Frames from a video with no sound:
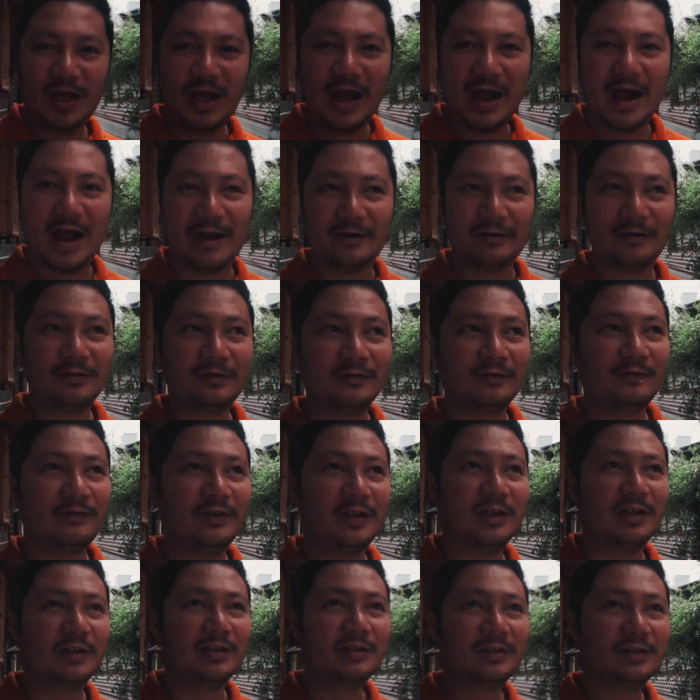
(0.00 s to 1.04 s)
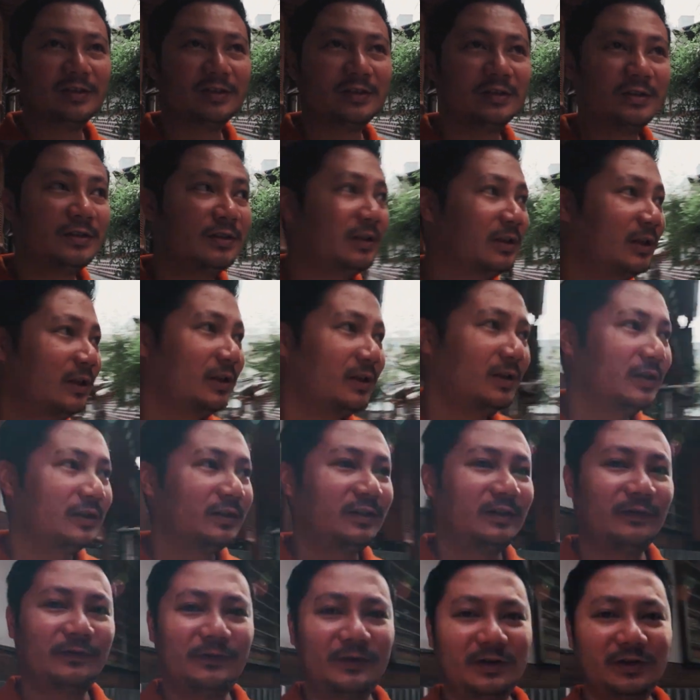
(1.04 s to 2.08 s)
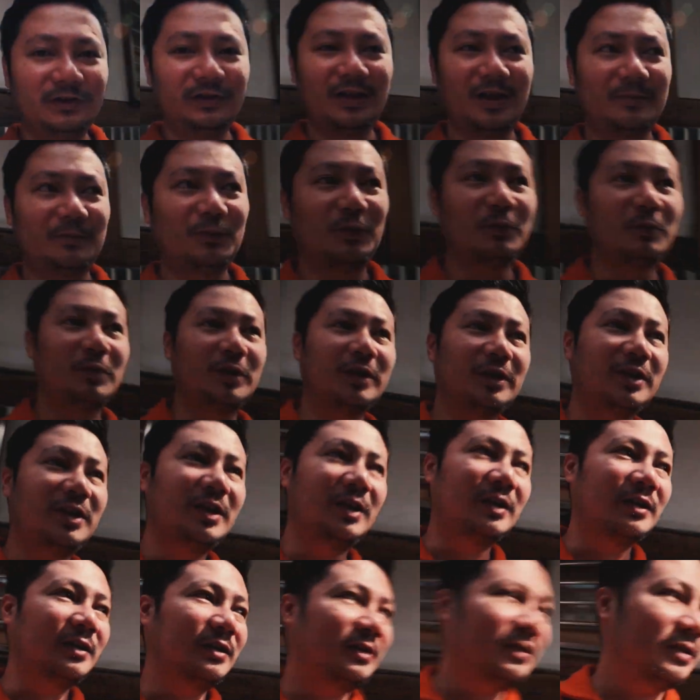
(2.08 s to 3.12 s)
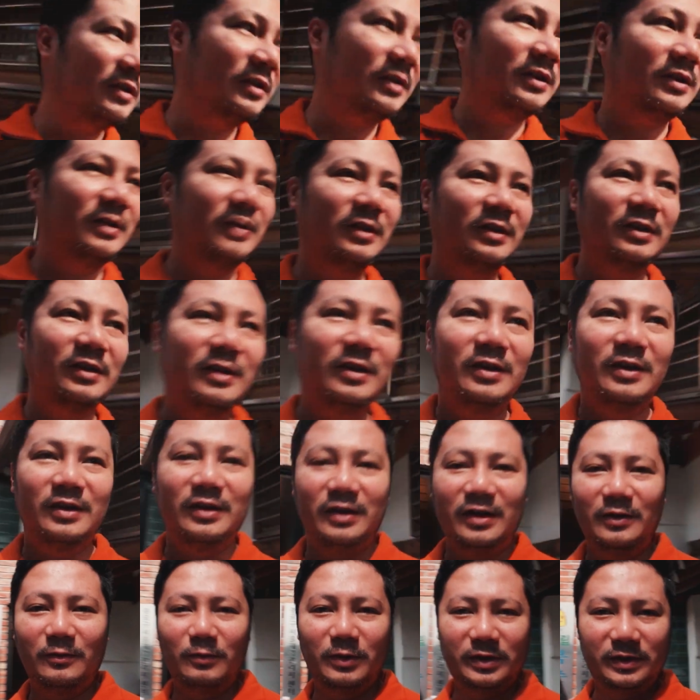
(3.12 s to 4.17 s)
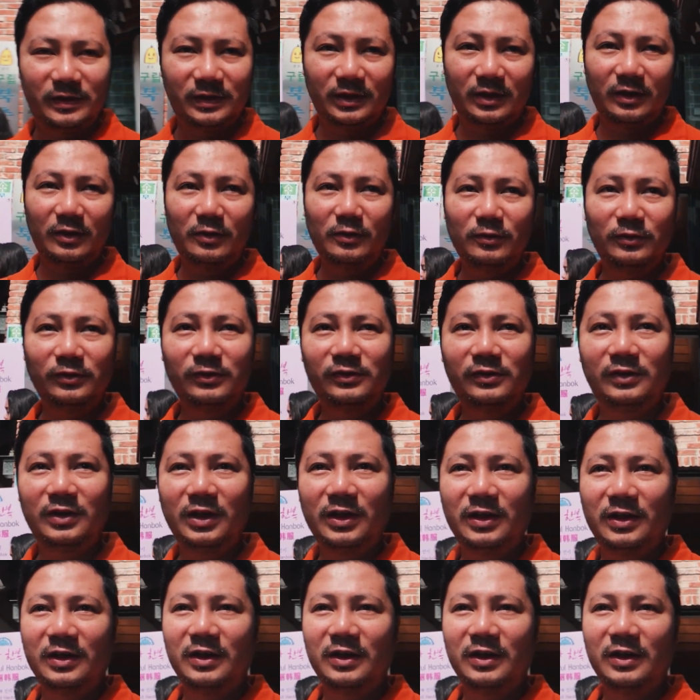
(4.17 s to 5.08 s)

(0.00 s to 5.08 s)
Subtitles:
Hanok village. The first time we were here, it was closed.